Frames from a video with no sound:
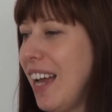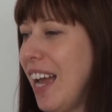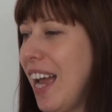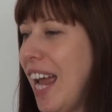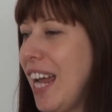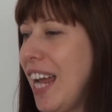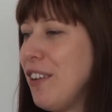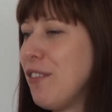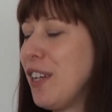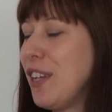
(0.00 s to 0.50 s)

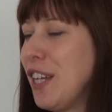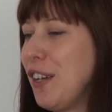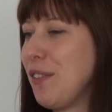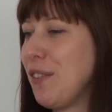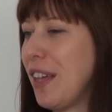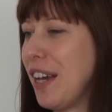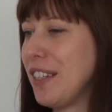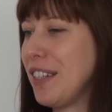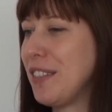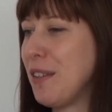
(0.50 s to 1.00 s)
even if
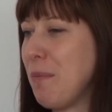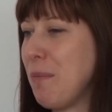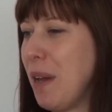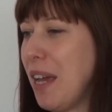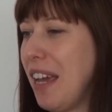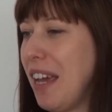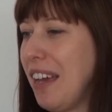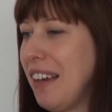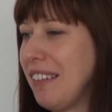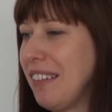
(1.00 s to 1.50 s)
that's a
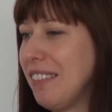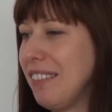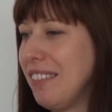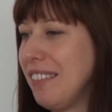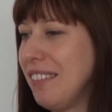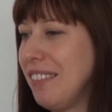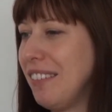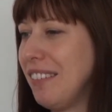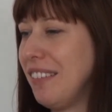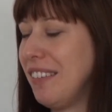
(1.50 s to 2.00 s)
bit
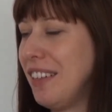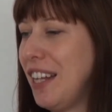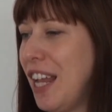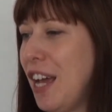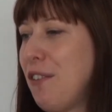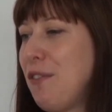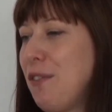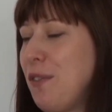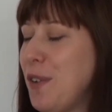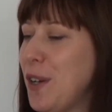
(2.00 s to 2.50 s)

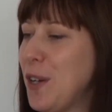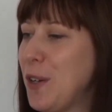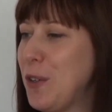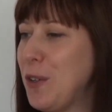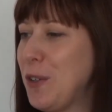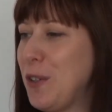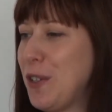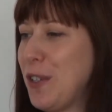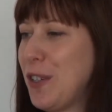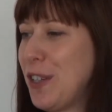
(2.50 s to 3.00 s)
left
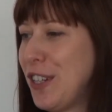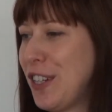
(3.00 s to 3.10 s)
field